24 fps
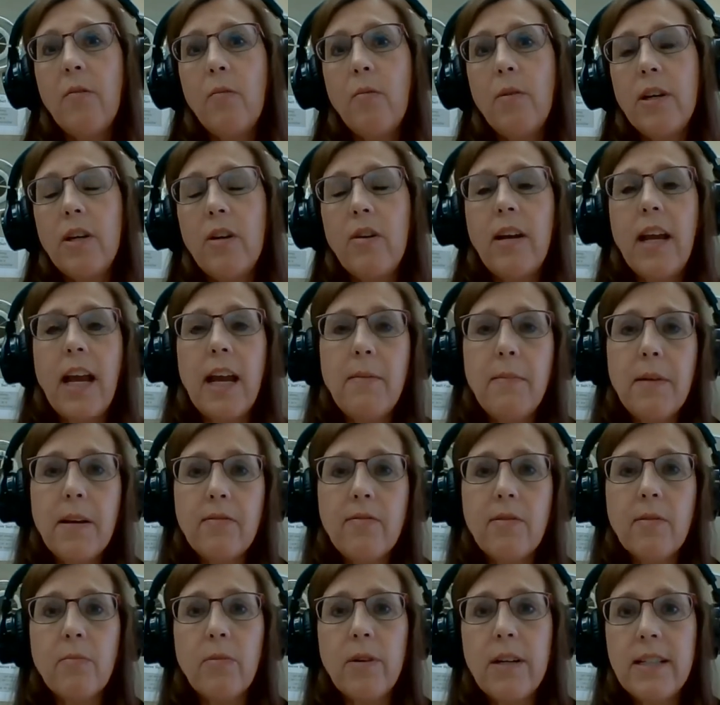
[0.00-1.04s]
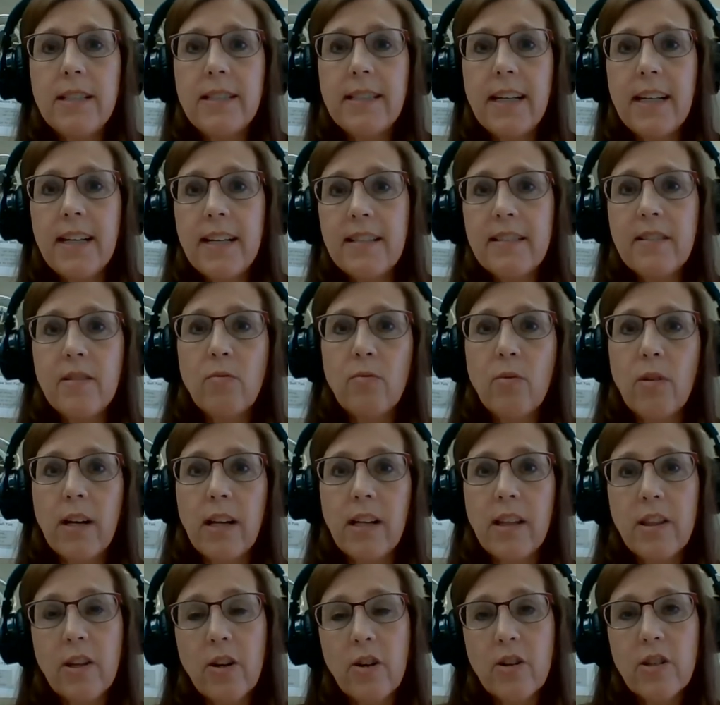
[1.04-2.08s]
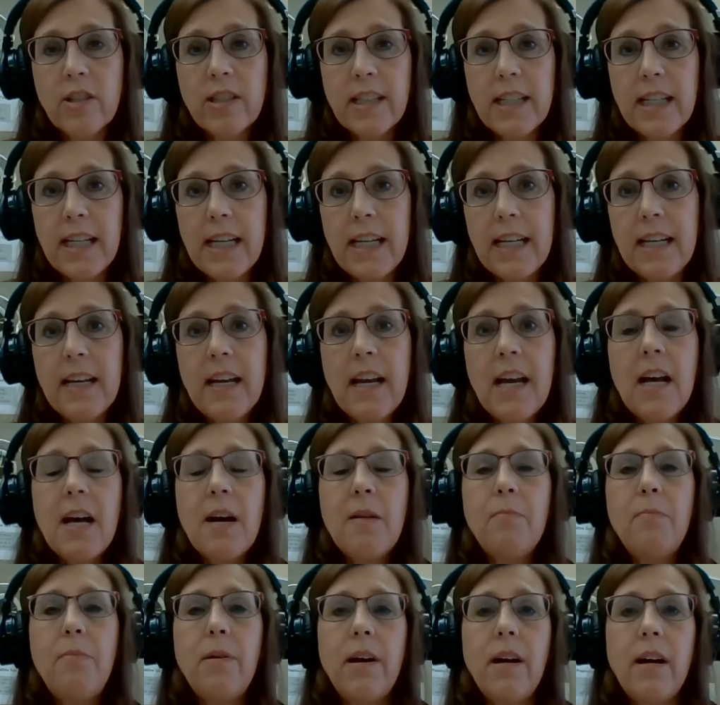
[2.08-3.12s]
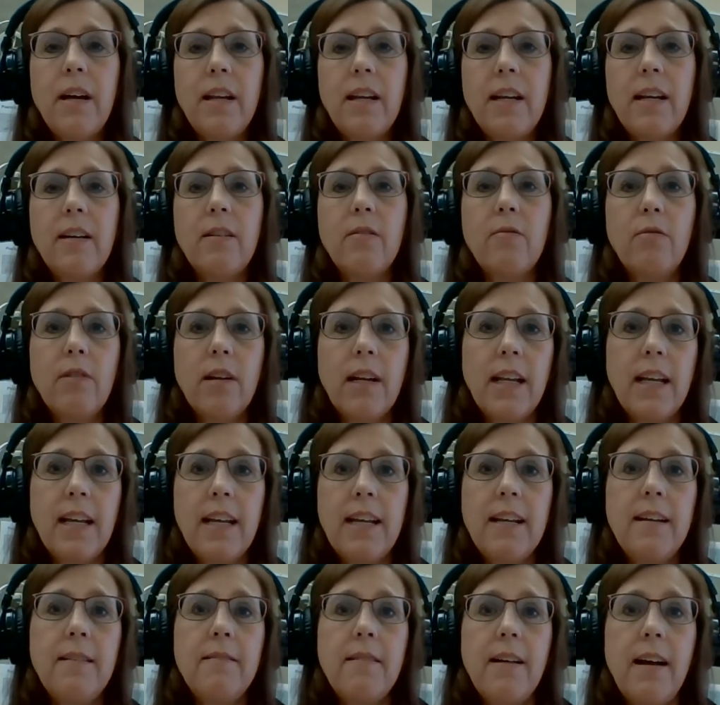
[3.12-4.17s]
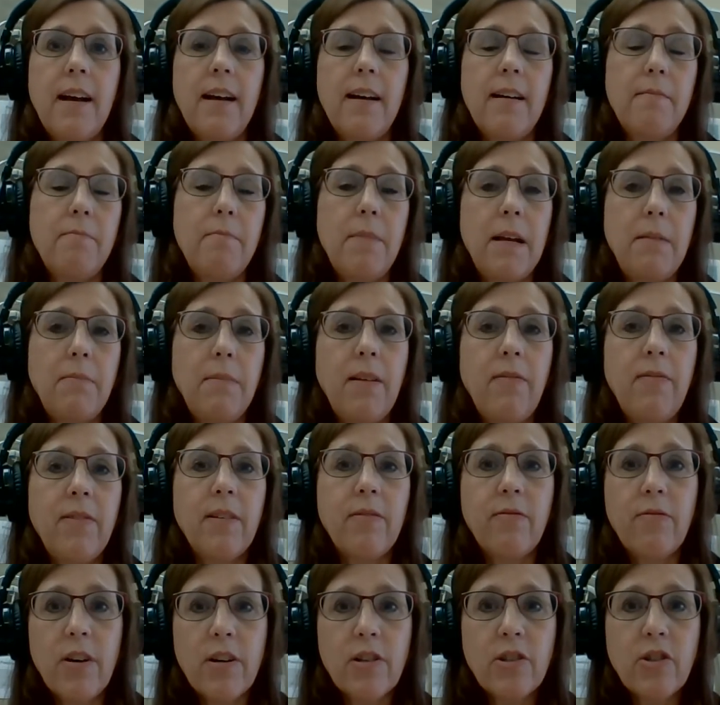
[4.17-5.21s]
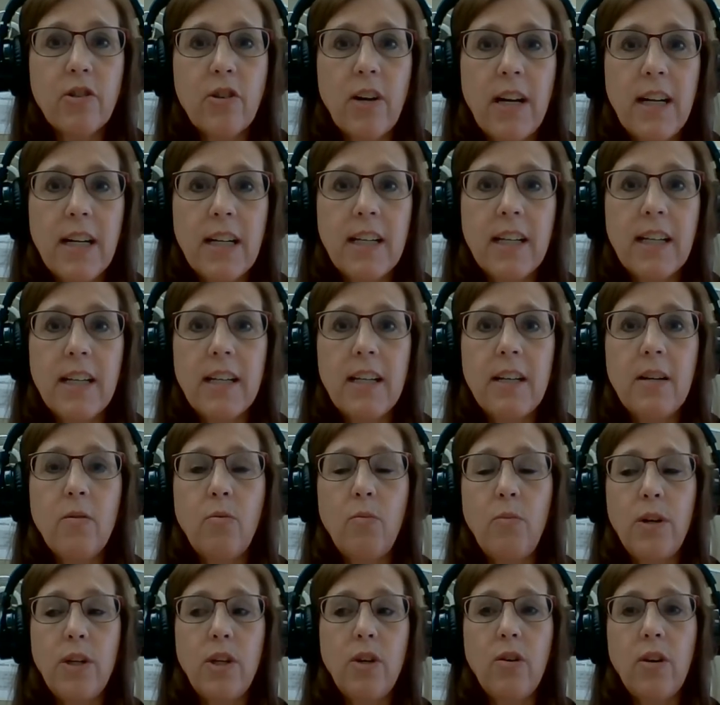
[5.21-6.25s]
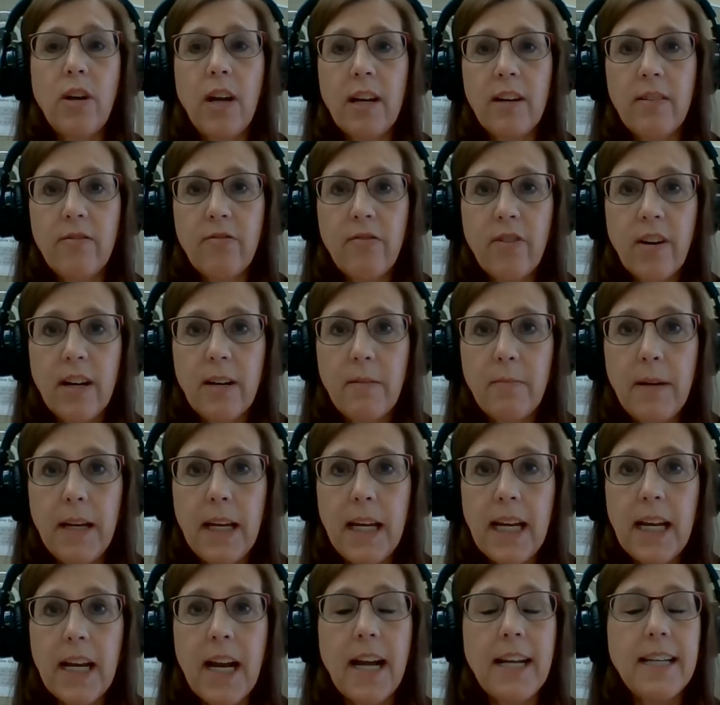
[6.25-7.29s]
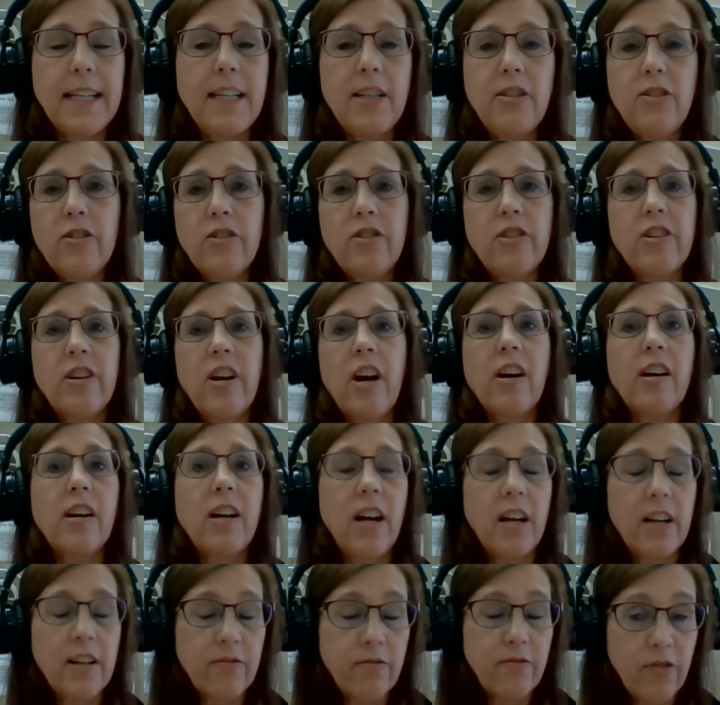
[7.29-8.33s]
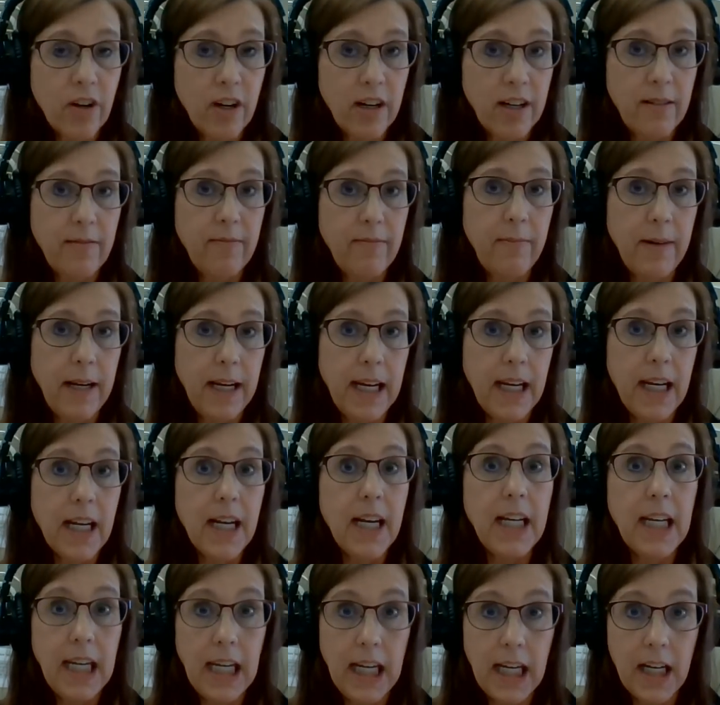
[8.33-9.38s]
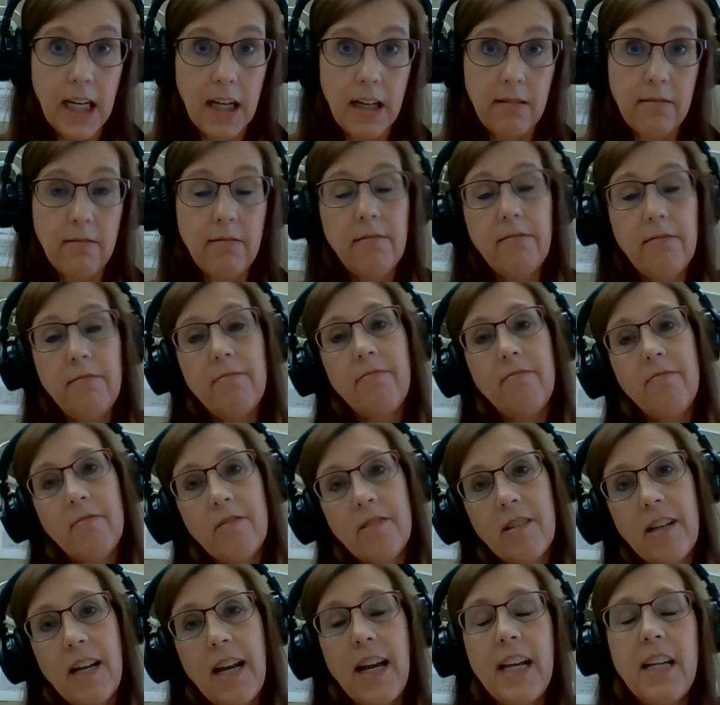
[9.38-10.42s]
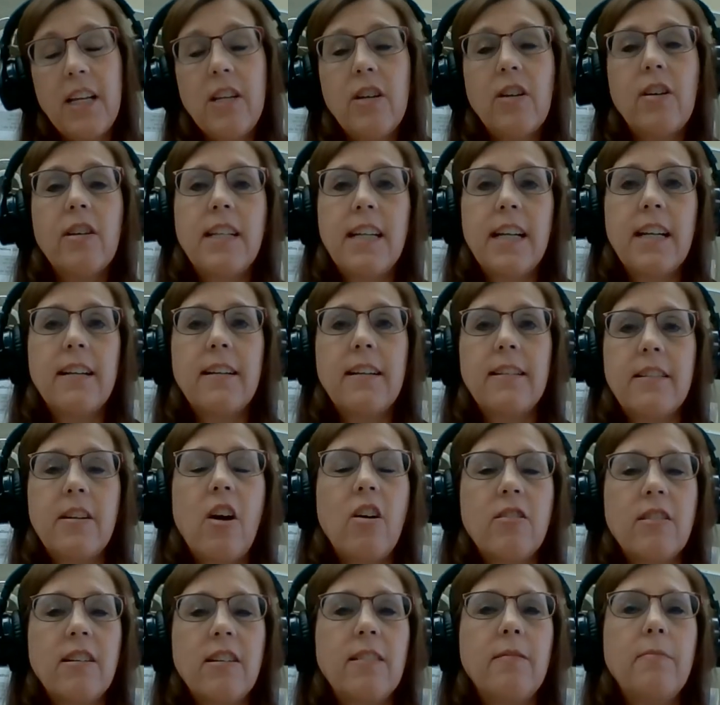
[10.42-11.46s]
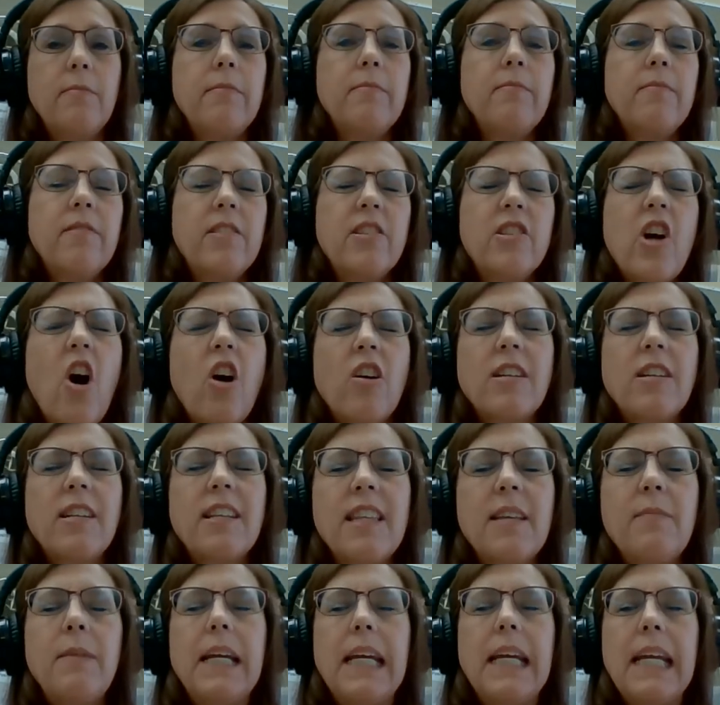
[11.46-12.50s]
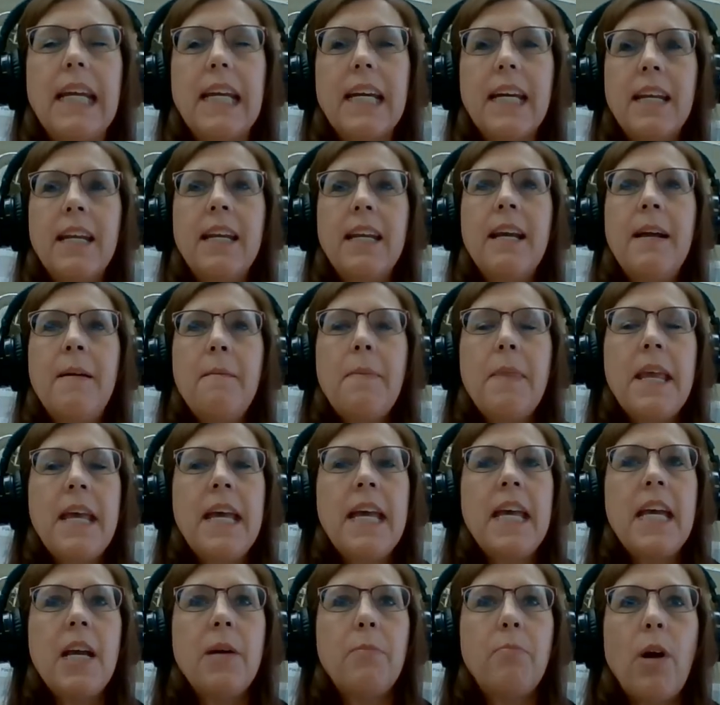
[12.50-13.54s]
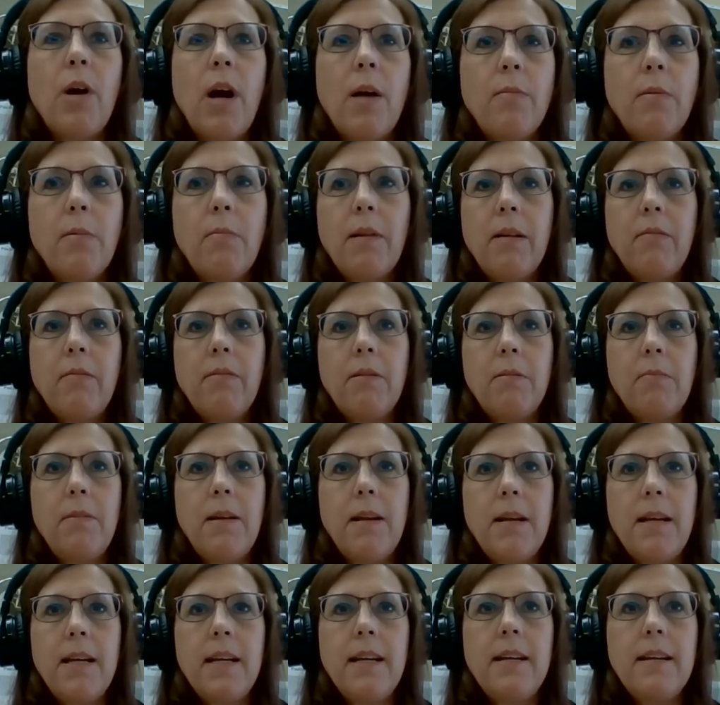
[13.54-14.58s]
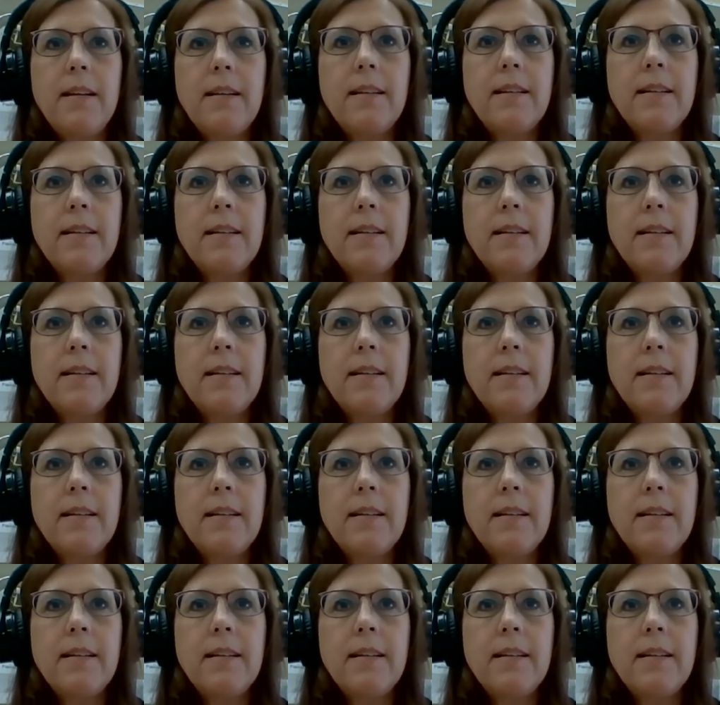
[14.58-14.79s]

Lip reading: when you came in from recess and really thirsty, but it really made me feel frustrated when you cut in front of me. I need you to not cut in front of me again. Okay, you could talk to them again. It probably would be